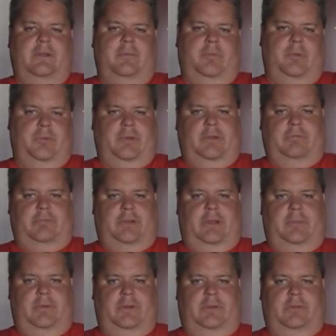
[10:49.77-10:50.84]
But when I have
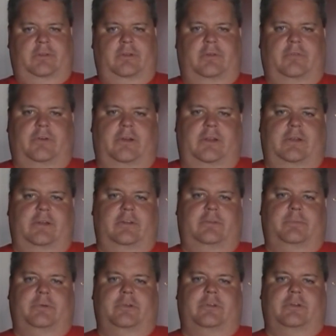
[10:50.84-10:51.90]
time, I also do a variety of
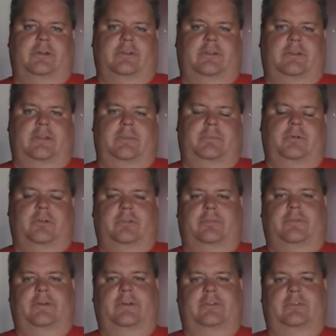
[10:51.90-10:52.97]
non-sports content, like
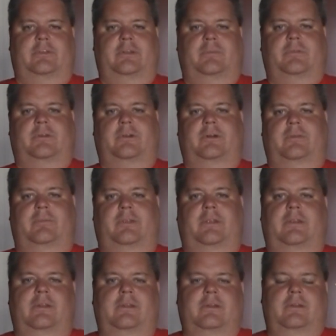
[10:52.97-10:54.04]
personal vlogs, attempt to comedy,